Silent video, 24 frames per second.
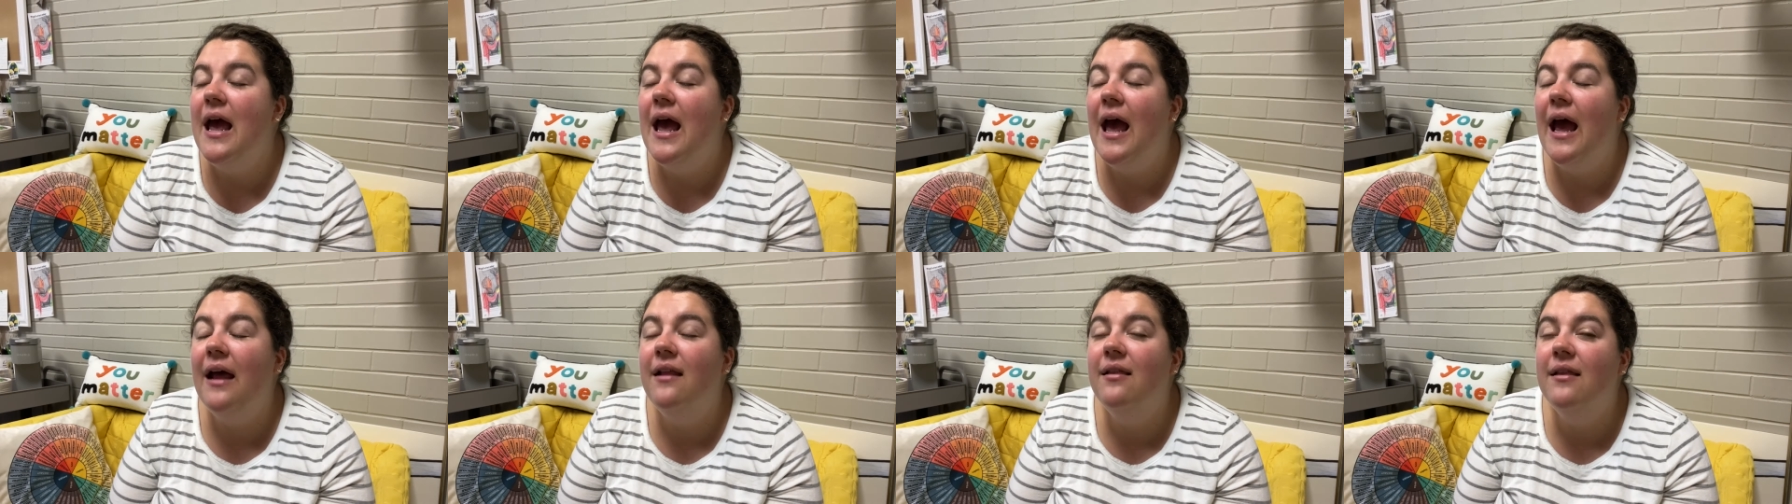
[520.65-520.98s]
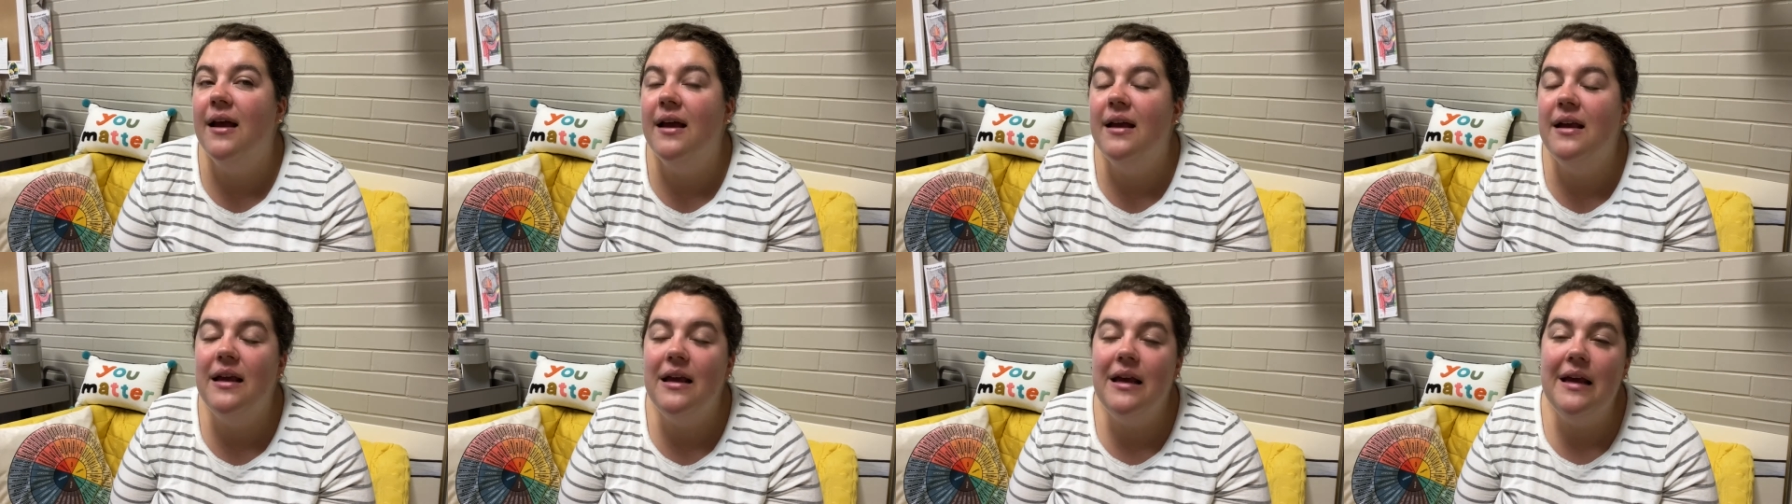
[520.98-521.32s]
And
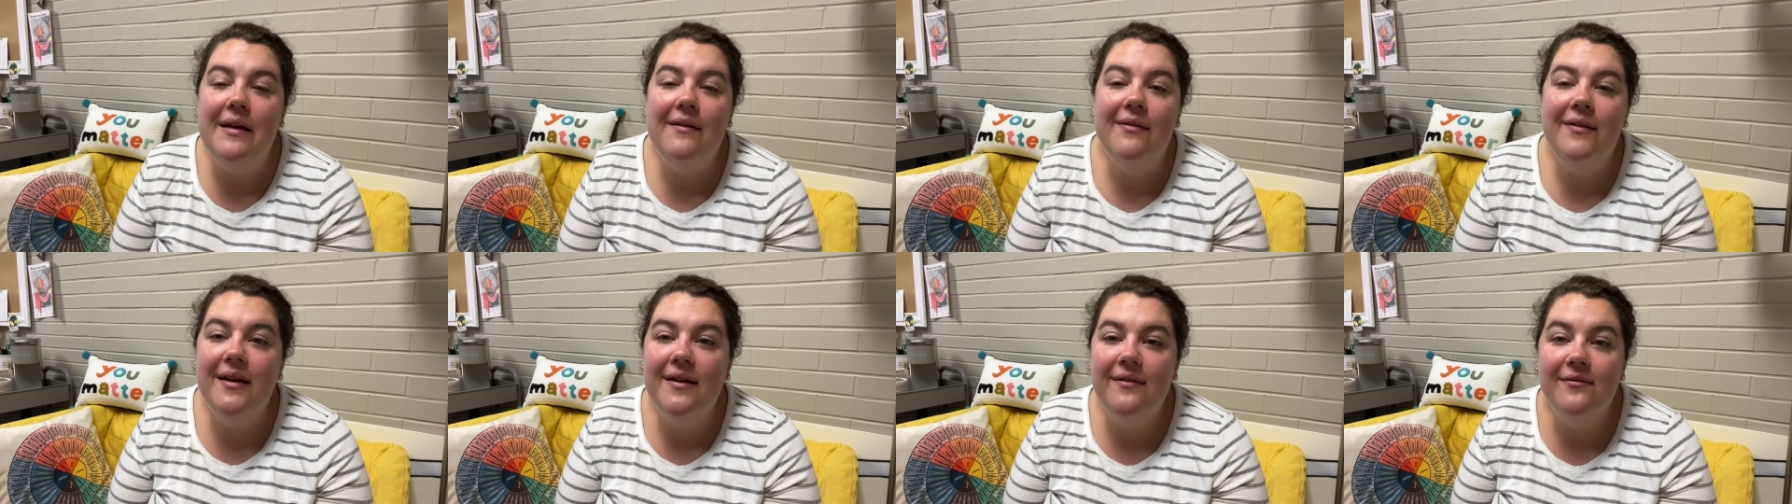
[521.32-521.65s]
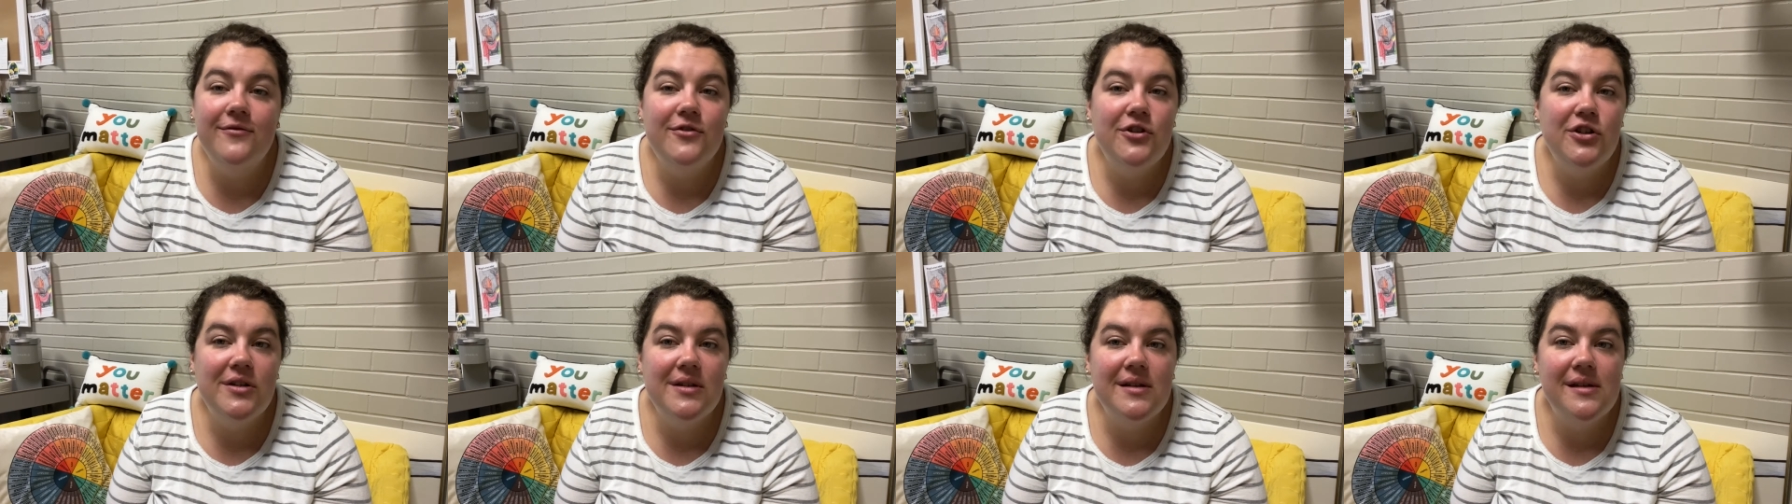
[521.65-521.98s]
even if
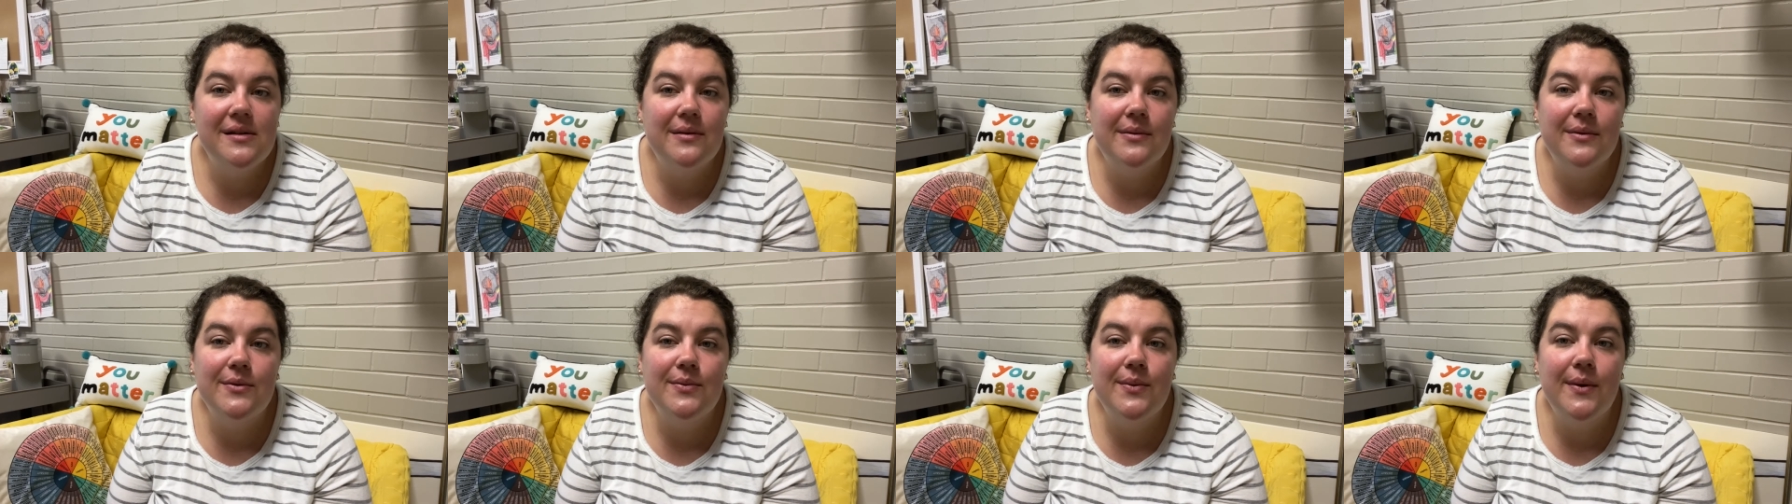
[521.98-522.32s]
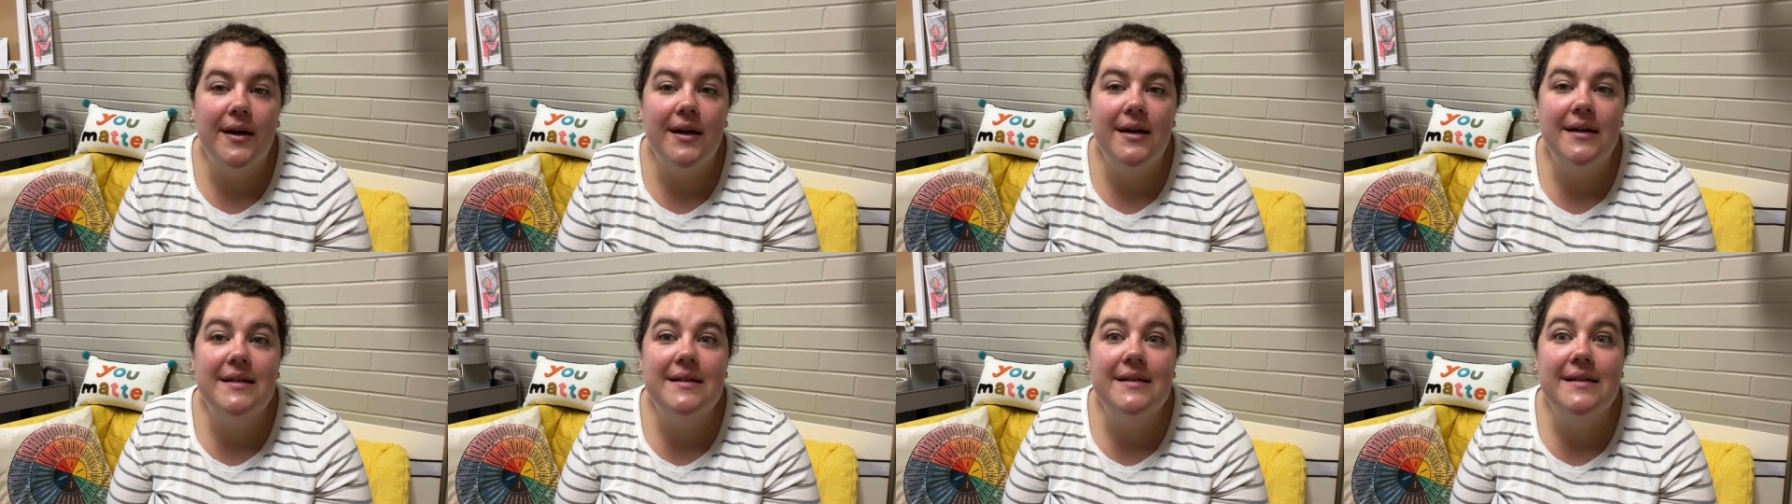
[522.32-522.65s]
Jesus was
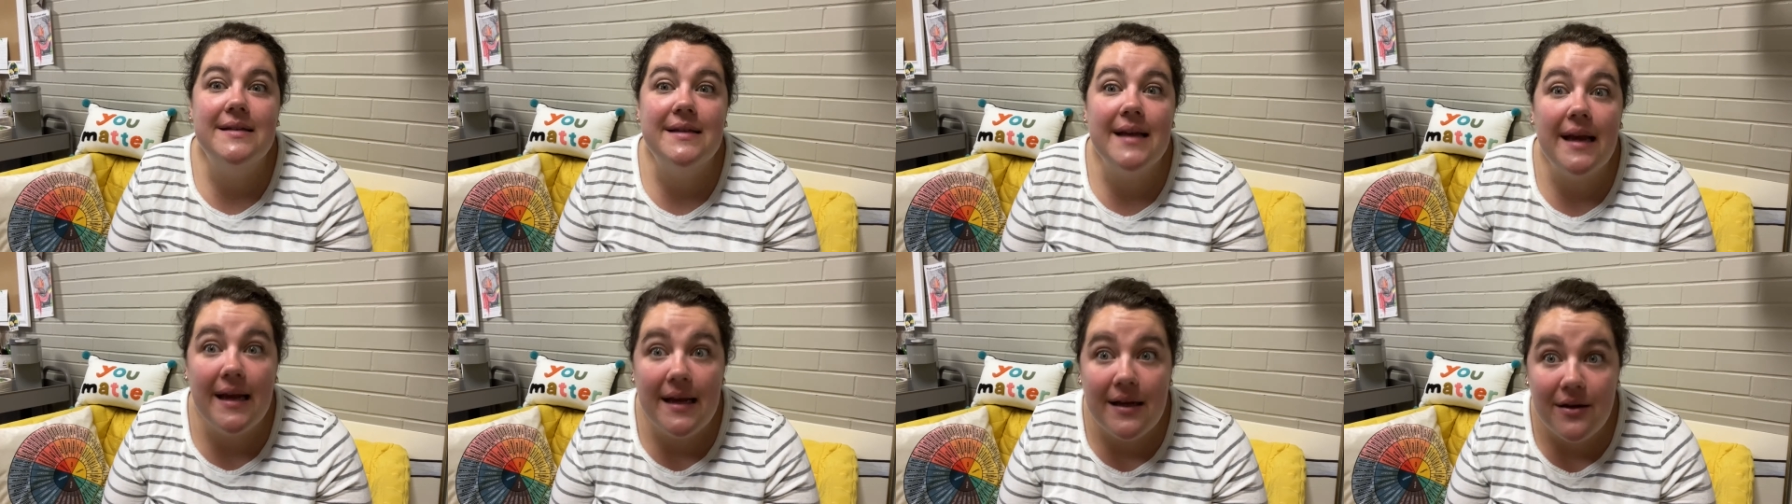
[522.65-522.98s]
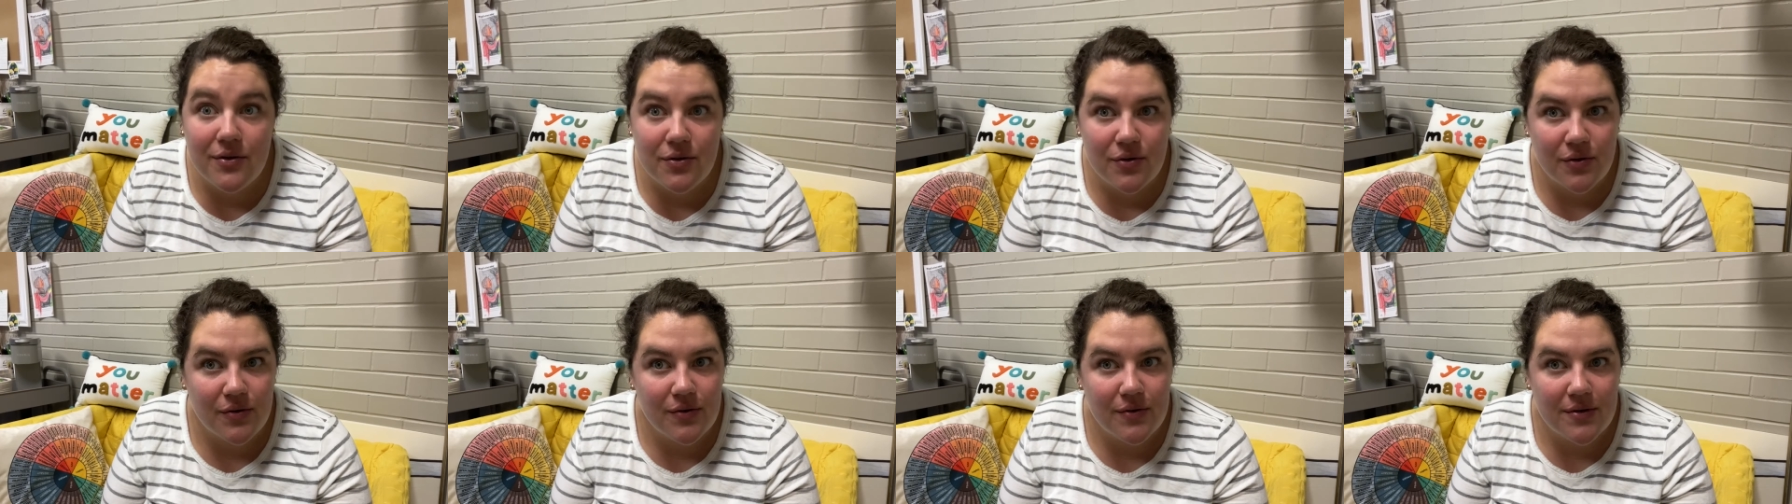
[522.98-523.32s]
wearing
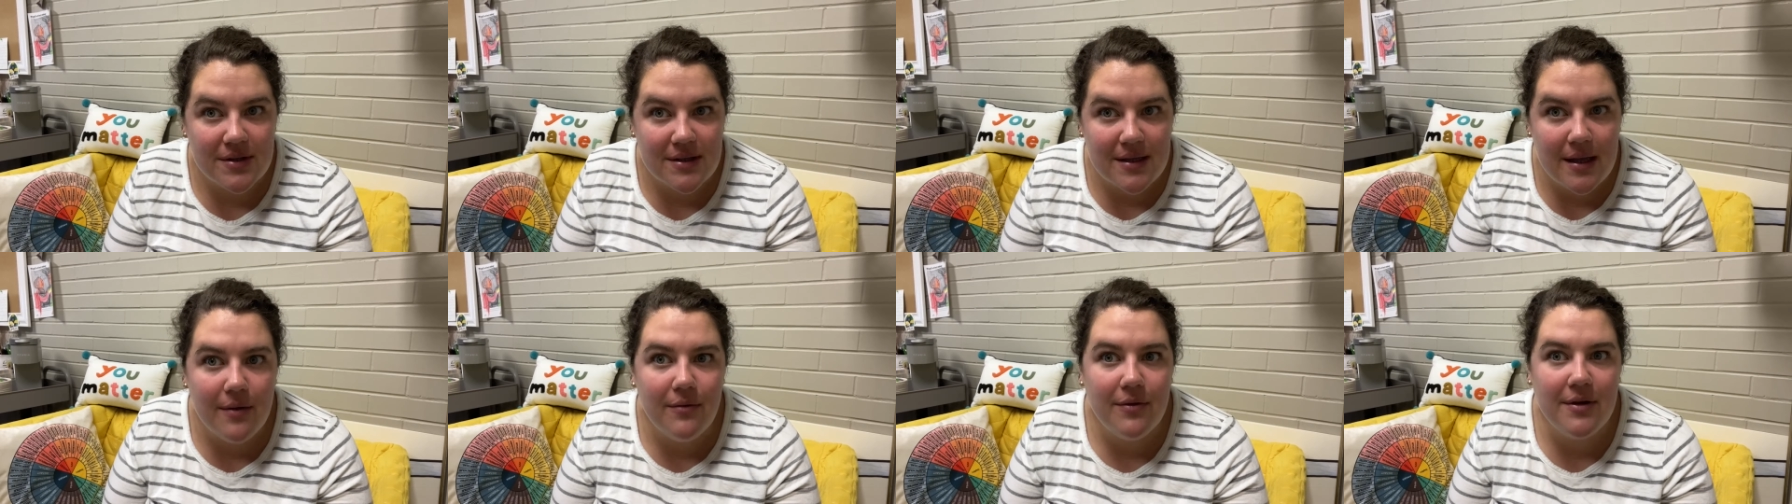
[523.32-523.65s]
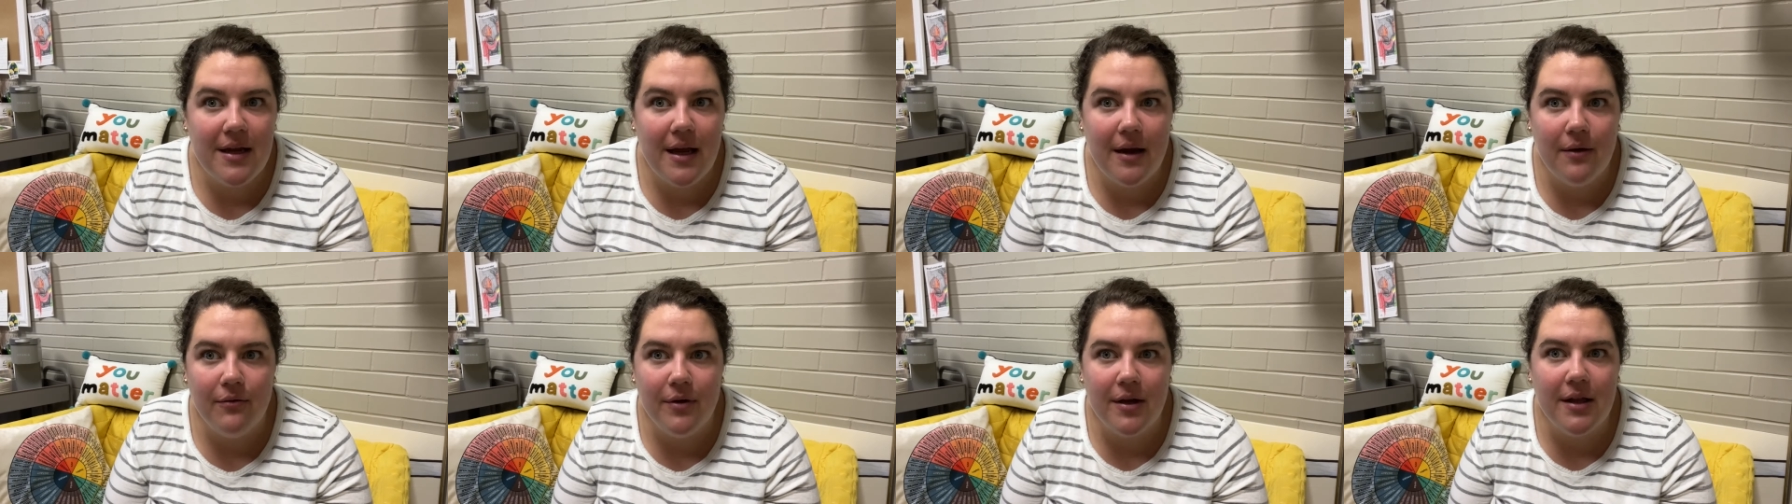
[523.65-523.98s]
sandals, they would
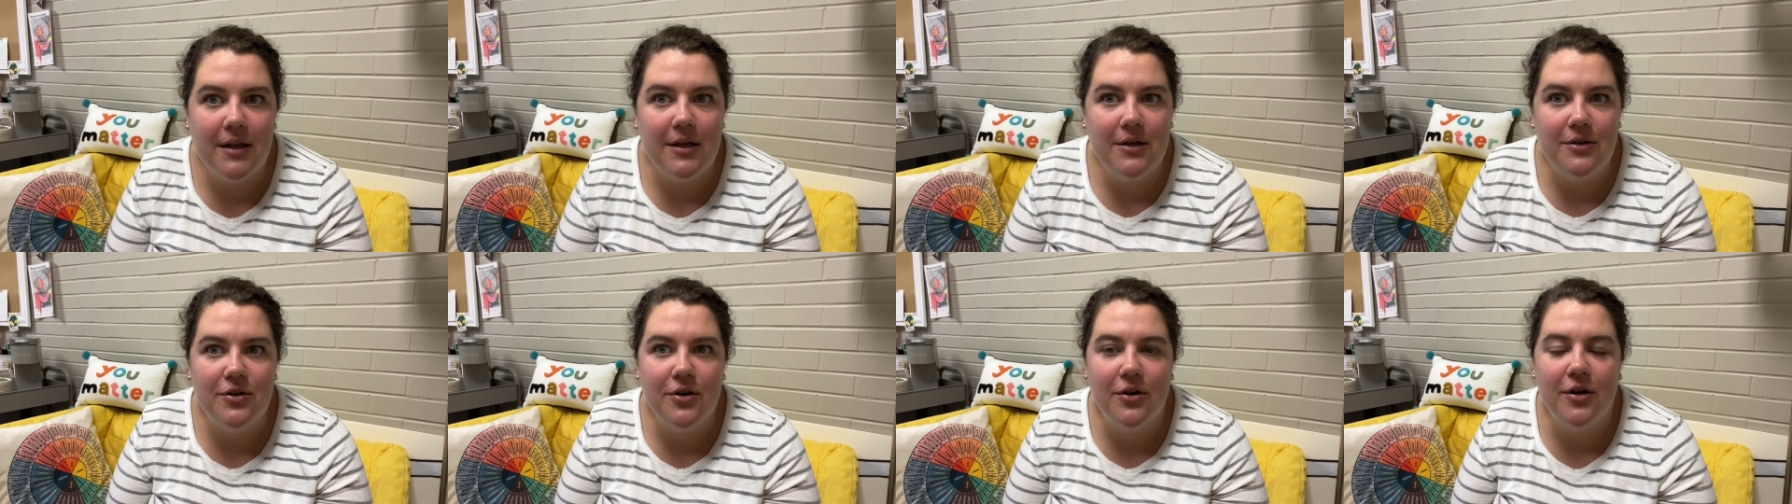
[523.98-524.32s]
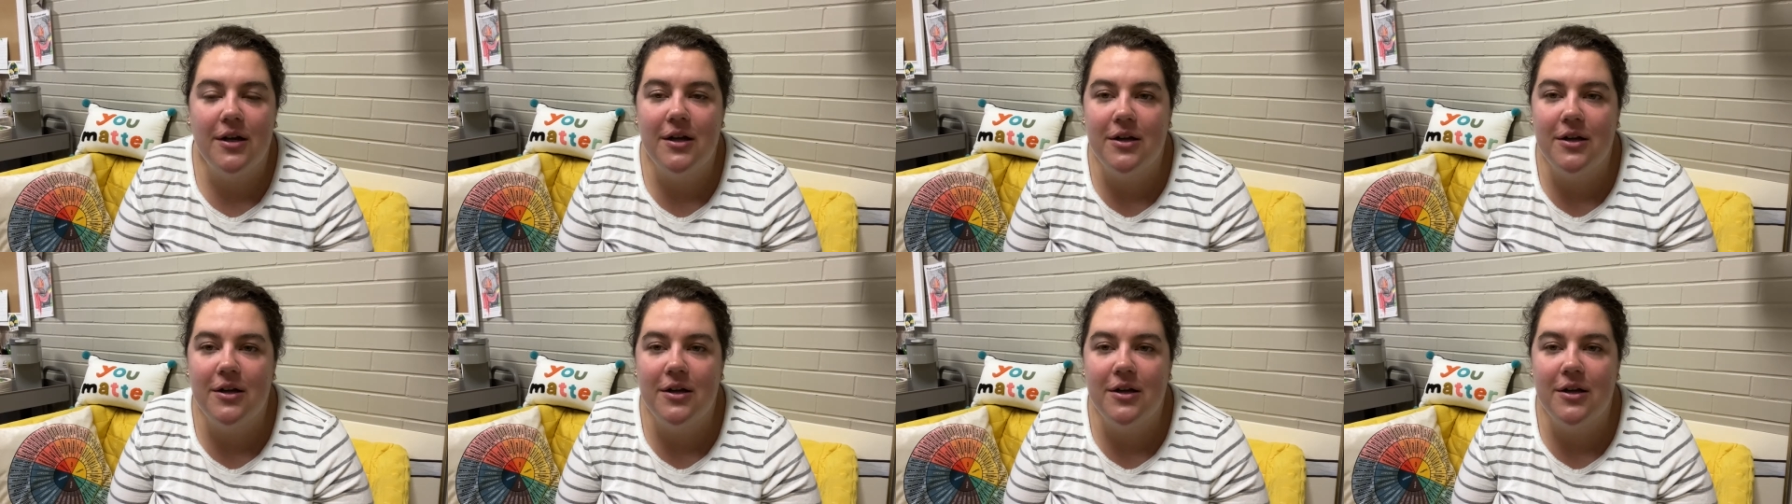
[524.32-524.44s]
get really dirty.